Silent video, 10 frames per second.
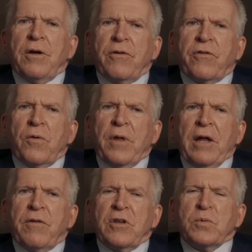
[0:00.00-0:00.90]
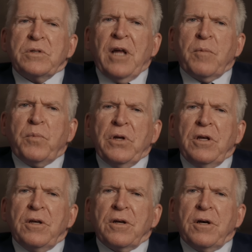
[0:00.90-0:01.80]
so that this would not
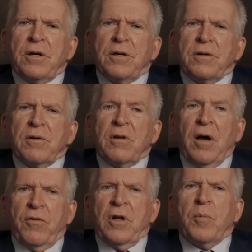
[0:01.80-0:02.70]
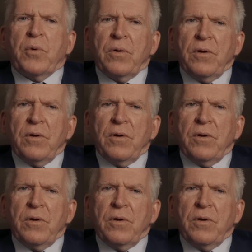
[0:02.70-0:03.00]
be covered up.